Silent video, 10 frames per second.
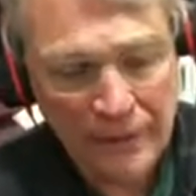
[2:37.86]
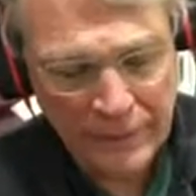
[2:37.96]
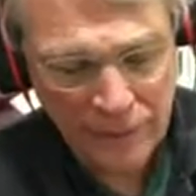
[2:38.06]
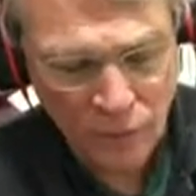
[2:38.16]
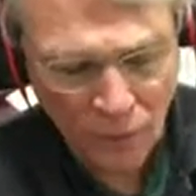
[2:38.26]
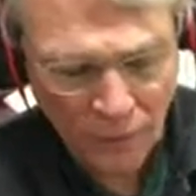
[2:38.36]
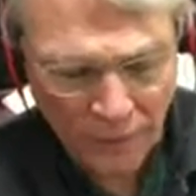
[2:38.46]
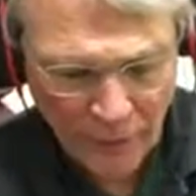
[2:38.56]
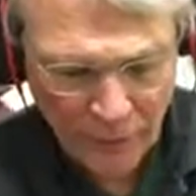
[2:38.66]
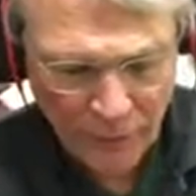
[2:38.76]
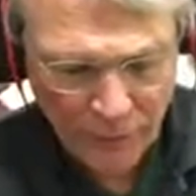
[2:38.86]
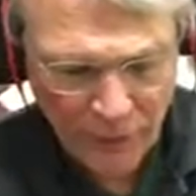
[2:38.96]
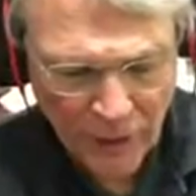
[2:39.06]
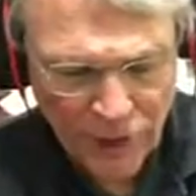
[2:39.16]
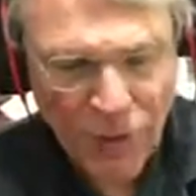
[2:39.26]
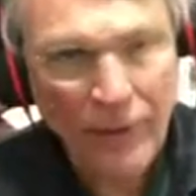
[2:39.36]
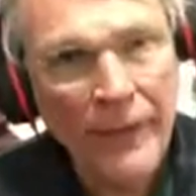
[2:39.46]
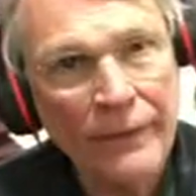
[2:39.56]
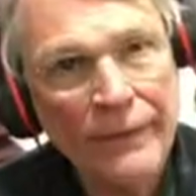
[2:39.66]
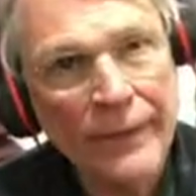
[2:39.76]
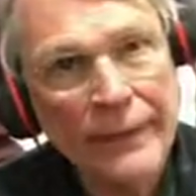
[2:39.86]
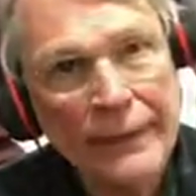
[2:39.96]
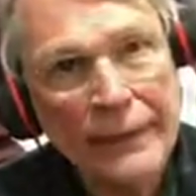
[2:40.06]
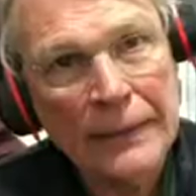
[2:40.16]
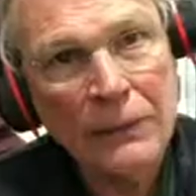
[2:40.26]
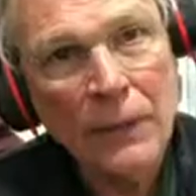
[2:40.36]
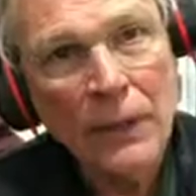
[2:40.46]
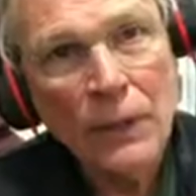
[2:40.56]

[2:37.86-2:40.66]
extraordinary. We also have a